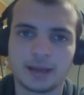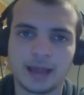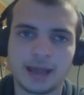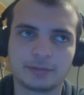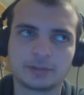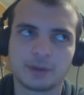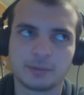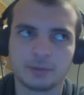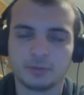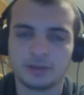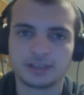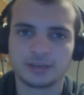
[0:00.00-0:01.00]
It happens probably
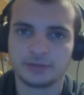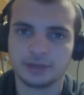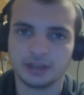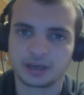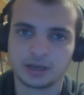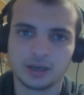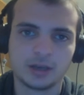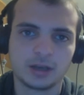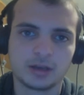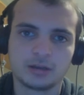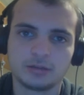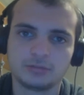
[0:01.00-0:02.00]
once every like
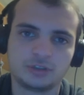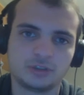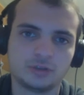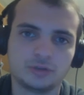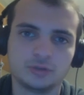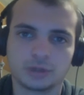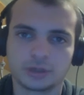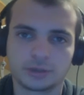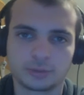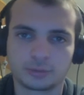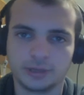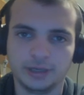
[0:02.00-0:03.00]
2 or
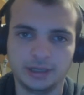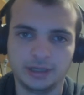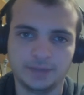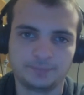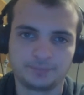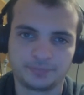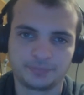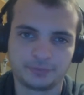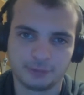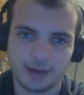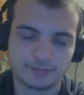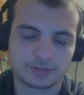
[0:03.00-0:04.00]
3
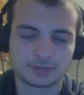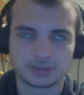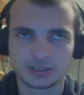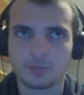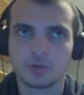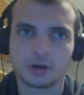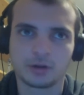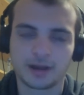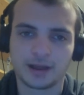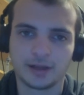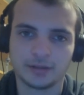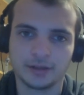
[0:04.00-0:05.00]
drafts, somewhere
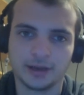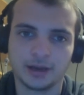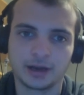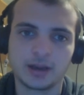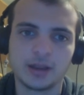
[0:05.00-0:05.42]
around there,